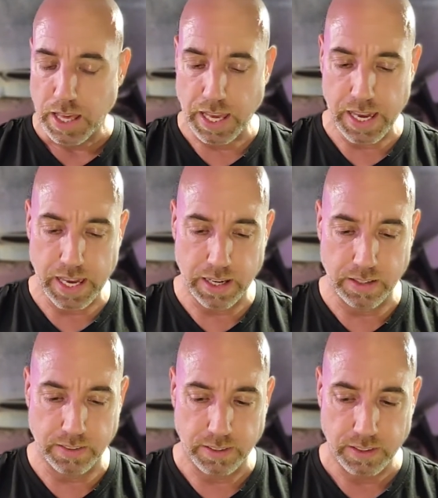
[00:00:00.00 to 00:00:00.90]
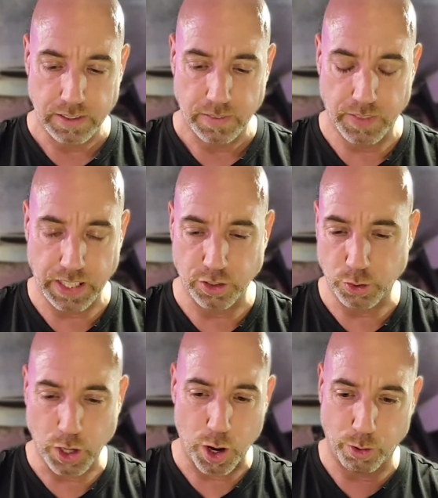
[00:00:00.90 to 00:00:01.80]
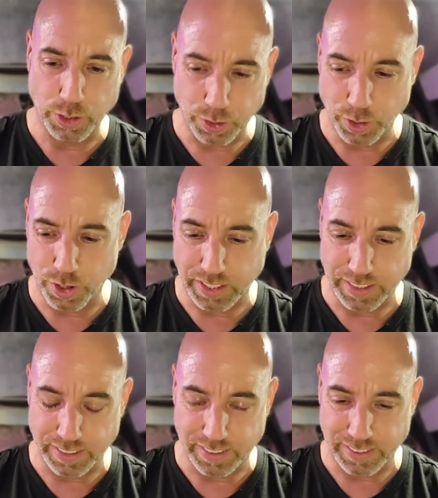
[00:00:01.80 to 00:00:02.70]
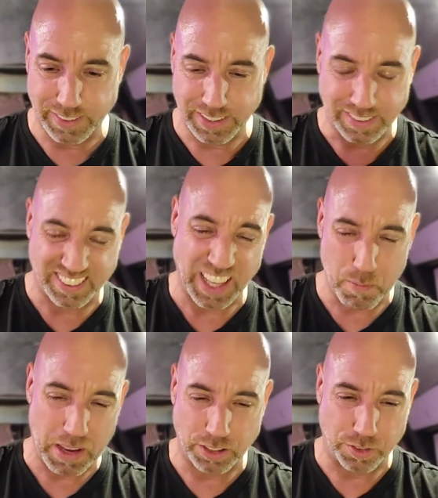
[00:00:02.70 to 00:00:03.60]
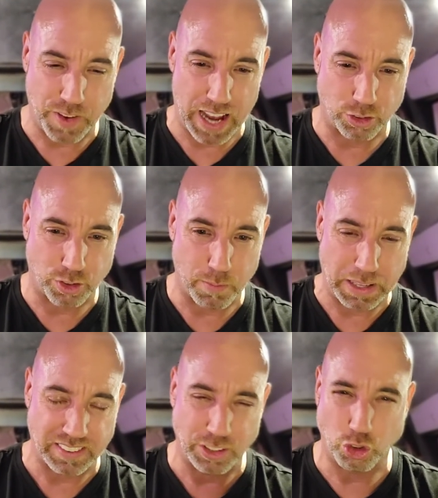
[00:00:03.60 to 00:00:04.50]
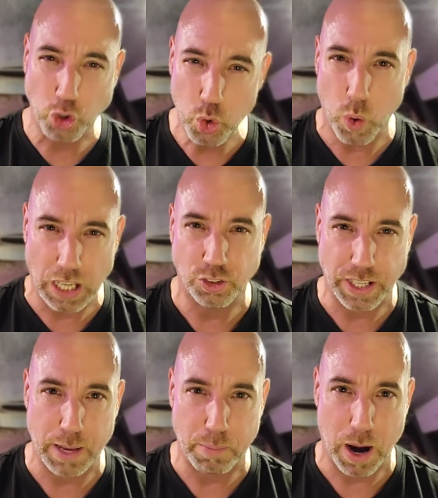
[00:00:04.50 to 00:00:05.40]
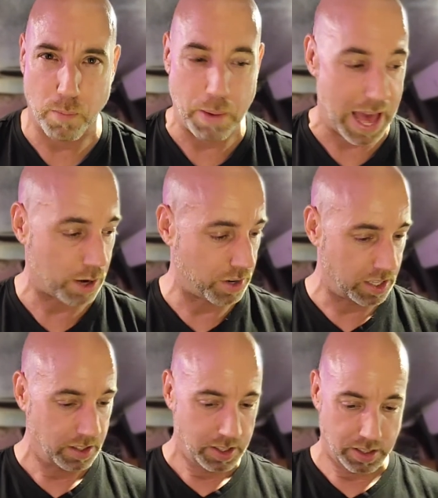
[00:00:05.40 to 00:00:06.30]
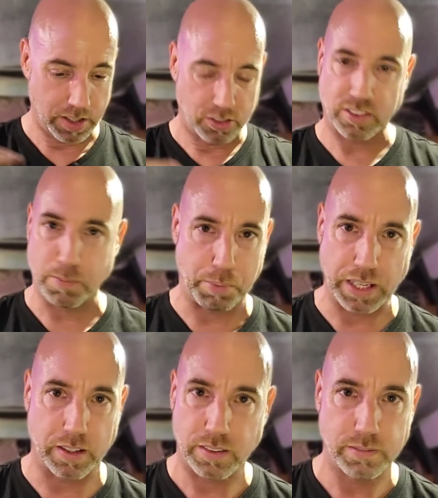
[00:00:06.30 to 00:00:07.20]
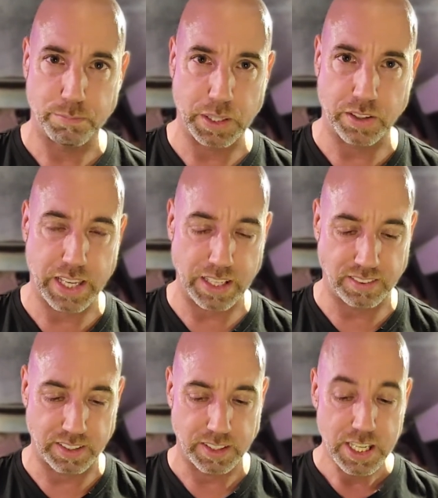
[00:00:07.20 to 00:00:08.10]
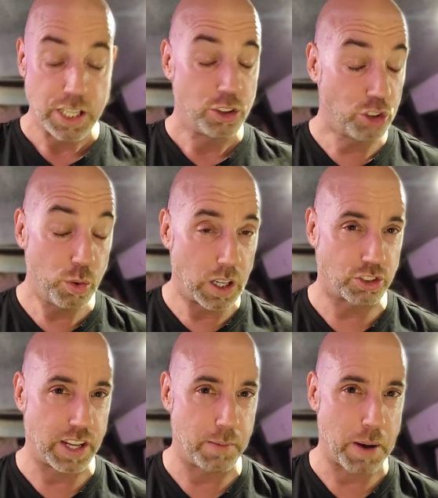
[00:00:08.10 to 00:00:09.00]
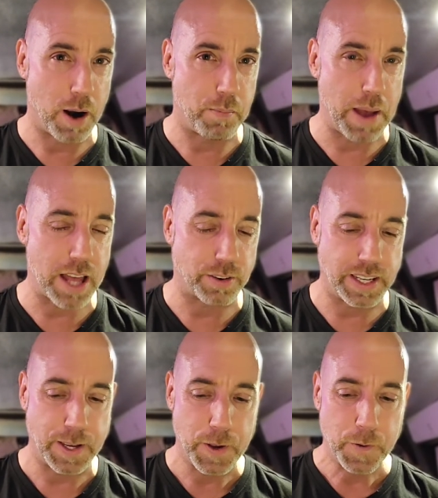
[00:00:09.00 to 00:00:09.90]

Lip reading: And then you go and you look, and the same manufacturer makes a 200 amp hour battery, just a bigger casing, 200 amp hour battery,